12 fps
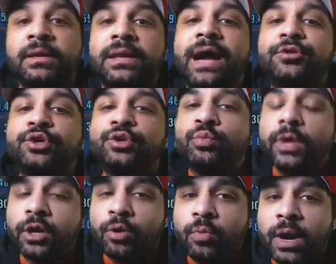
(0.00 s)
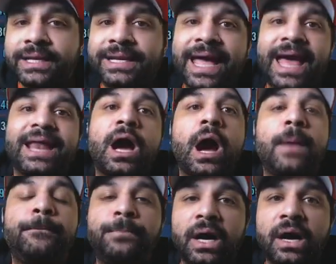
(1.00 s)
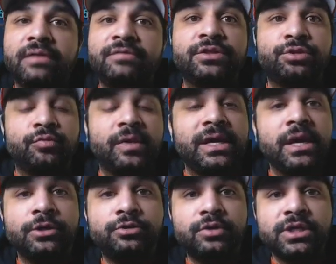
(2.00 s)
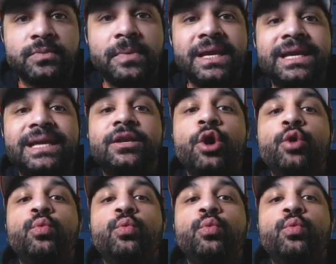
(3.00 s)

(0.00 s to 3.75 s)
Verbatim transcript: Now, you will want to get above 300 speed